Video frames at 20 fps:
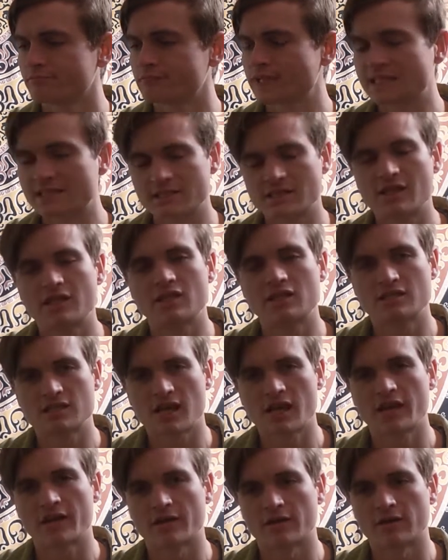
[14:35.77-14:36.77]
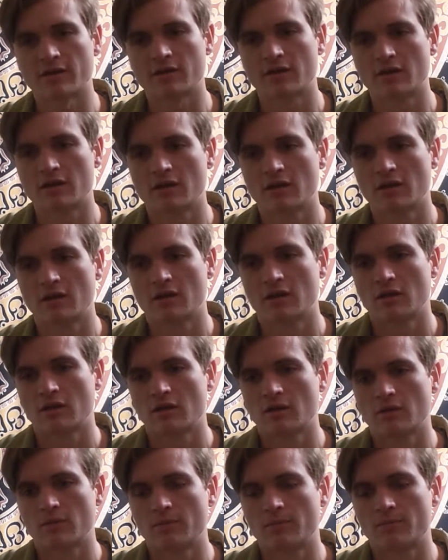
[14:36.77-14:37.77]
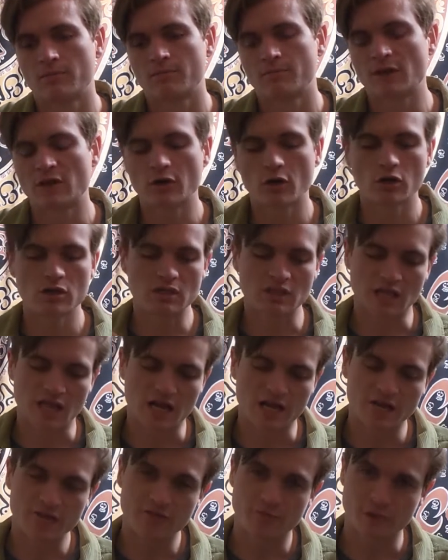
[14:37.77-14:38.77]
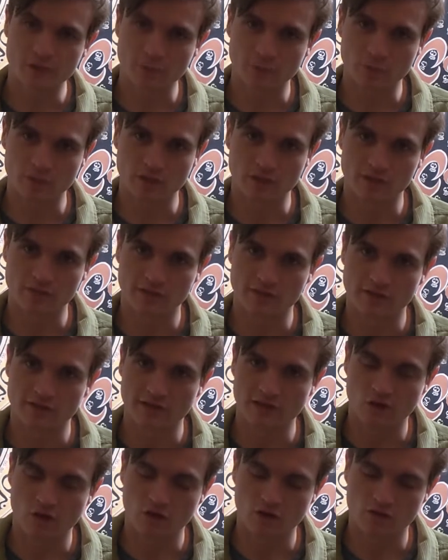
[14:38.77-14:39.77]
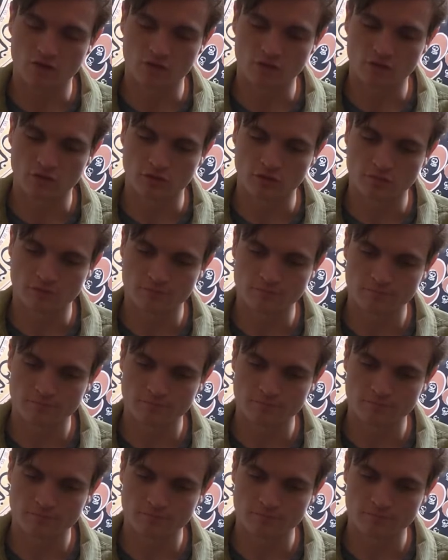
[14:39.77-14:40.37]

It's the desire. There are a lot of people out there that offer